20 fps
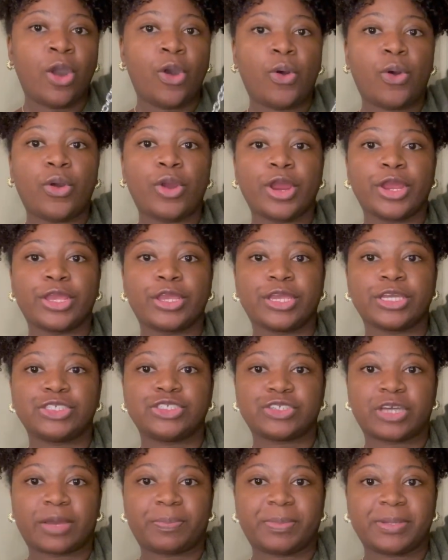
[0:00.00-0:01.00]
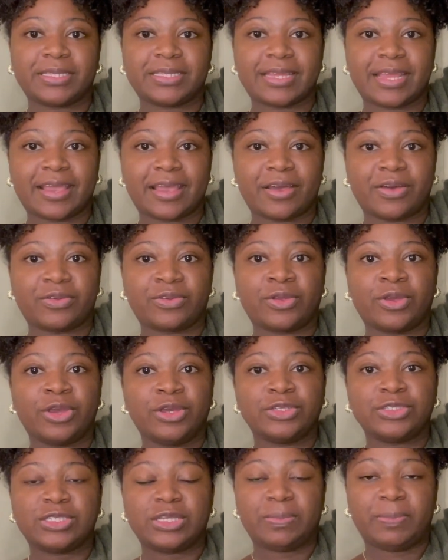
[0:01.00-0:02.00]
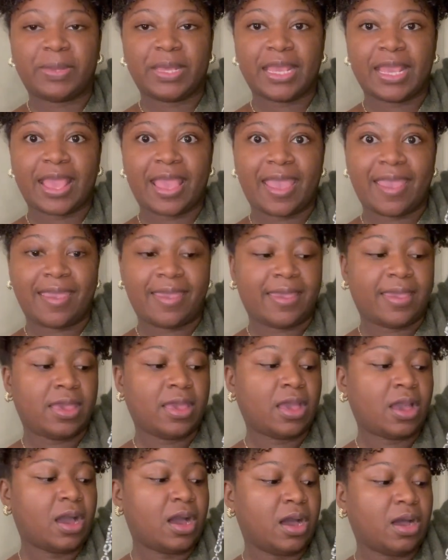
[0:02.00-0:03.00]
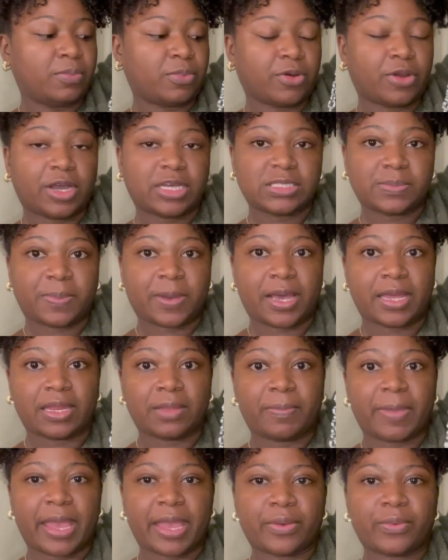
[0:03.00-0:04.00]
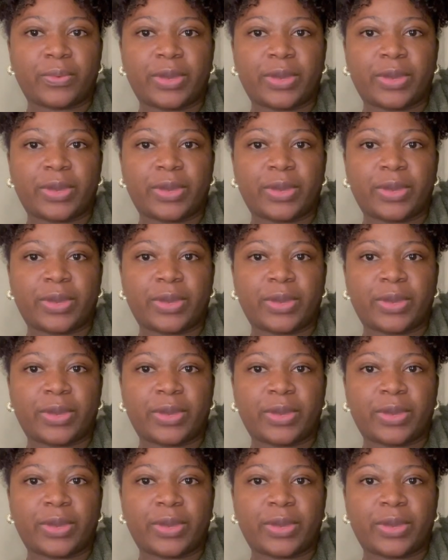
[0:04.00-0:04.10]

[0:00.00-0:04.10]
or you can drop it down to be a crossbody bag.